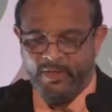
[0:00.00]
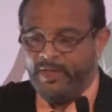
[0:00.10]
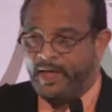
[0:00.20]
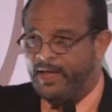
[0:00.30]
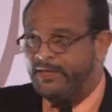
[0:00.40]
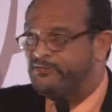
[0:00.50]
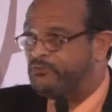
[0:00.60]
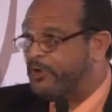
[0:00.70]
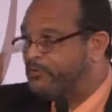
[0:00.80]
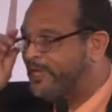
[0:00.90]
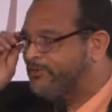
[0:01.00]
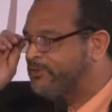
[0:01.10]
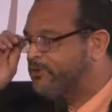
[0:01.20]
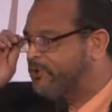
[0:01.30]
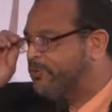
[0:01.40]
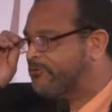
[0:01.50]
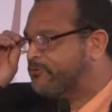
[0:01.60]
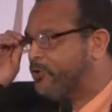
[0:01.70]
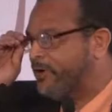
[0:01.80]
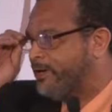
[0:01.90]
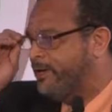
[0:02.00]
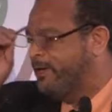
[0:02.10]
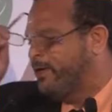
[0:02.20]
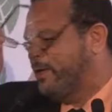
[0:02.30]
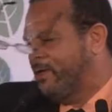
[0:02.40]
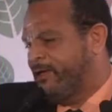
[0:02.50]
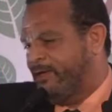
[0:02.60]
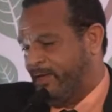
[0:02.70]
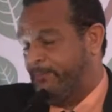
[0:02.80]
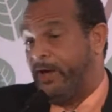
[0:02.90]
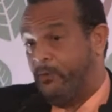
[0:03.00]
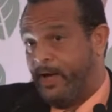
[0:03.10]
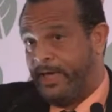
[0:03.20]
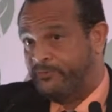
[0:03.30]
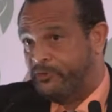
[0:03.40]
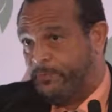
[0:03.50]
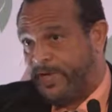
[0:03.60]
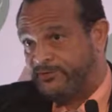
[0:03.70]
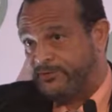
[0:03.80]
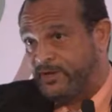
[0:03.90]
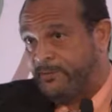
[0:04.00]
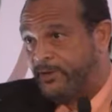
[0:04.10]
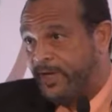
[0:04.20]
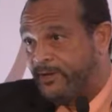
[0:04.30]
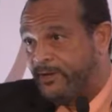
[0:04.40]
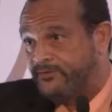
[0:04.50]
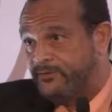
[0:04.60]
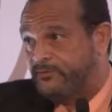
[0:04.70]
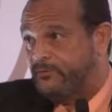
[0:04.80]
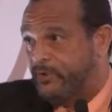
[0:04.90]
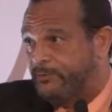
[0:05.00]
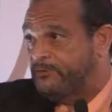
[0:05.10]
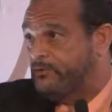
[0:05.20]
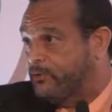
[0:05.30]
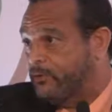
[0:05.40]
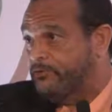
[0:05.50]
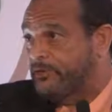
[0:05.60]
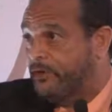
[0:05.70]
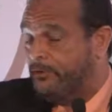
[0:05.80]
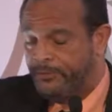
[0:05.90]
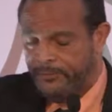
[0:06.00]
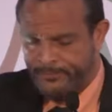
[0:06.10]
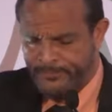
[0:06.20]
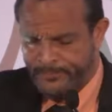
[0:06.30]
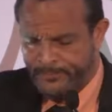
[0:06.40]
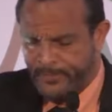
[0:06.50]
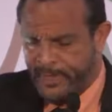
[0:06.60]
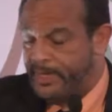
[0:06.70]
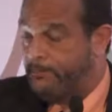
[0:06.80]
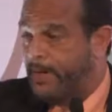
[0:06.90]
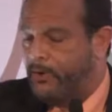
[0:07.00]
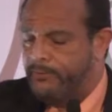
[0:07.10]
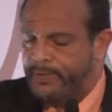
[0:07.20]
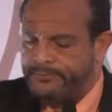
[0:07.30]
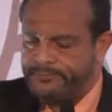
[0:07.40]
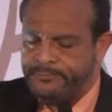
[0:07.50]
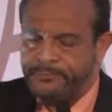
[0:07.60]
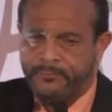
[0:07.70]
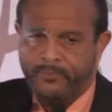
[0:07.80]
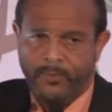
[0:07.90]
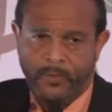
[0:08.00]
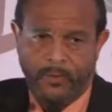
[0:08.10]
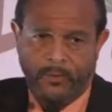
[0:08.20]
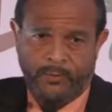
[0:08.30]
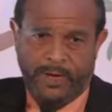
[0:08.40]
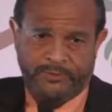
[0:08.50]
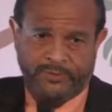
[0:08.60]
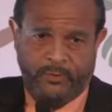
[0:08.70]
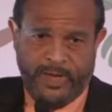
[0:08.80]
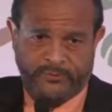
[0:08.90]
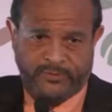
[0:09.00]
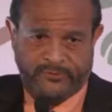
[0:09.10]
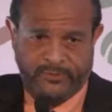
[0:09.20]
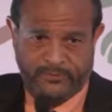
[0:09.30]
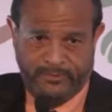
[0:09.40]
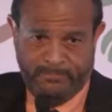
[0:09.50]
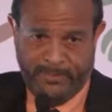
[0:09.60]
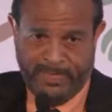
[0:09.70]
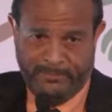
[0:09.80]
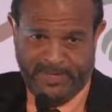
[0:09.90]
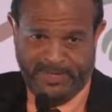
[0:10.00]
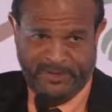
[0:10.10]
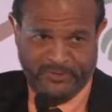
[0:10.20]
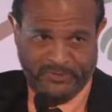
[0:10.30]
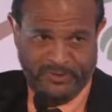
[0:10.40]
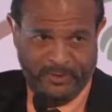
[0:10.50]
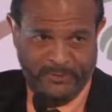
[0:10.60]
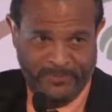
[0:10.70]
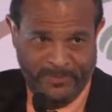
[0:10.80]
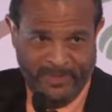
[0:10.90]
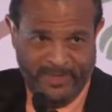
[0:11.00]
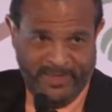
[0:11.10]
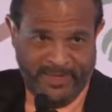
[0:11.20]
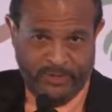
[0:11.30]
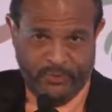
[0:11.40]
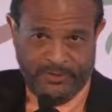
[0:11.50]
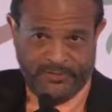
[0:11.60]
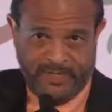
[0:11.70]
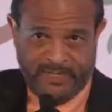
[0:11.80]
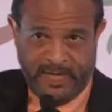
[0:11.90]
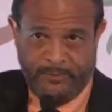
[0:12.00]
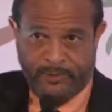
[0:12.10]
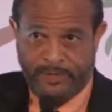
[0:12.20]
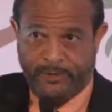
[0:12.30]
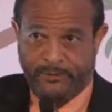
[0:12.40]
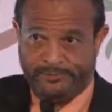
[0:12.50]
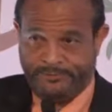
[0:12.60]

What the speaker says: I just want to relate to you a quick story about why I'm so passionate about adolescents and women's and girls' health and empowerment. When I was a graduate student many, many years ago at UNC Chapel Hill,